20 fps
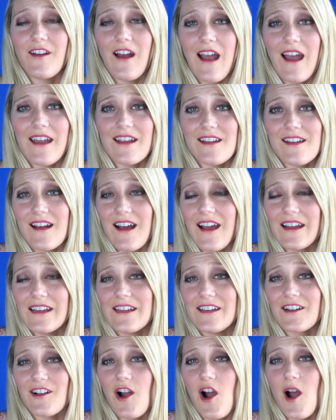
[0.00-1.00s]
I
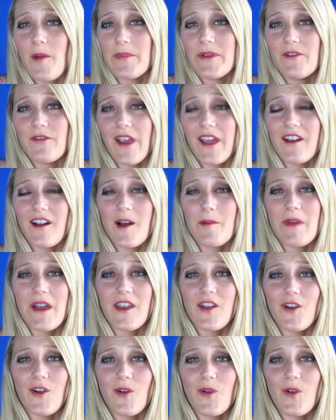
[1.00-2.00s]
did a copyright on
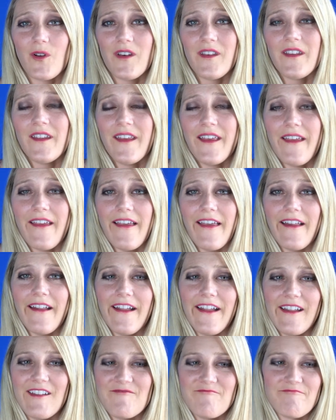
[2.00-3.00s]
my own,
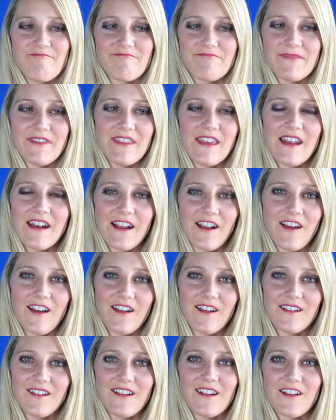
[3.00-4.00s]
and then I
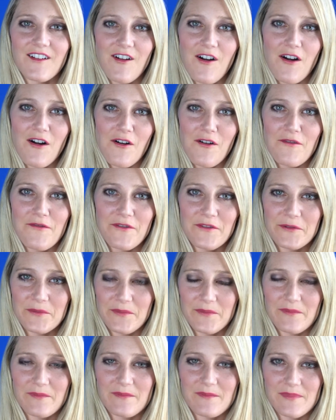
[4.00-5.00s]
got a call
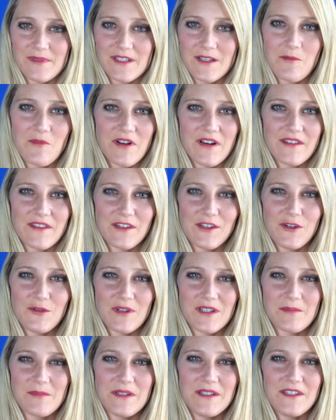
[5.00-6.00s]
from someone at the
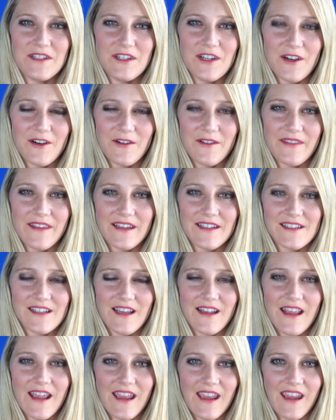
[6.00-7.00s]
USPTO and they
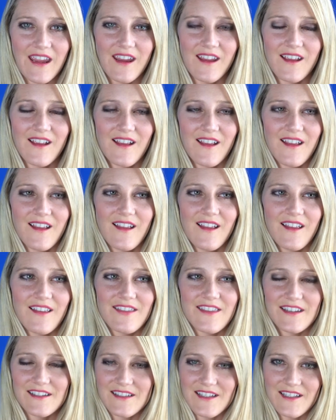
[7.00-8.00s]
said, hey,
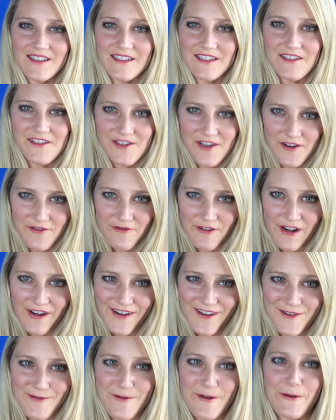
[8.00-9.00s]
this isn't done
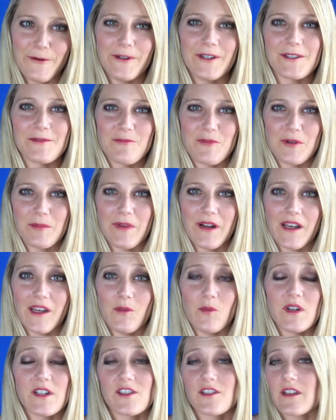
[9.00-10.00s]
right. You owe us more
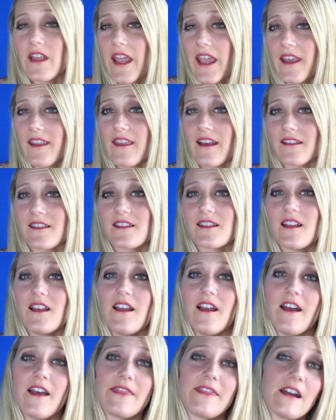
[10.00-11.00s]
money, which, hey, that
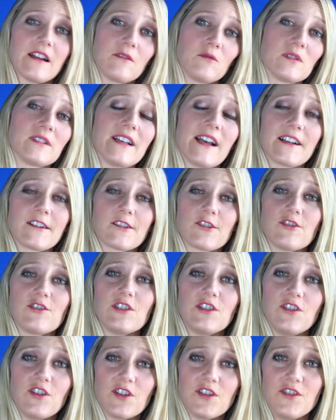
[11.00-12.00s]
was
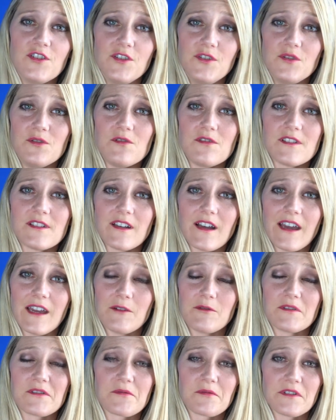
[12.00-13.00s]
actually good news. I
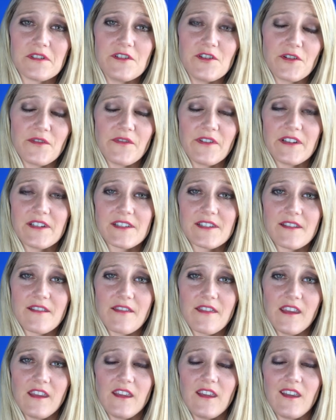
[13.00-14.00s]
was really nervous and
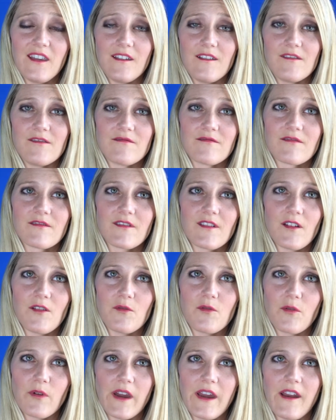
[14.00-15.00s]
thinking, oh
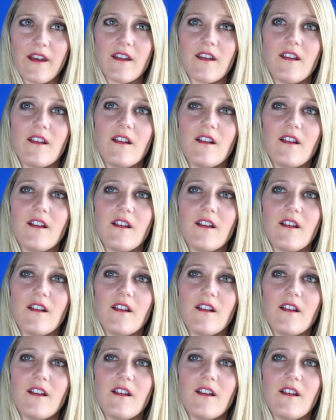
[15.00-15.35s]
great,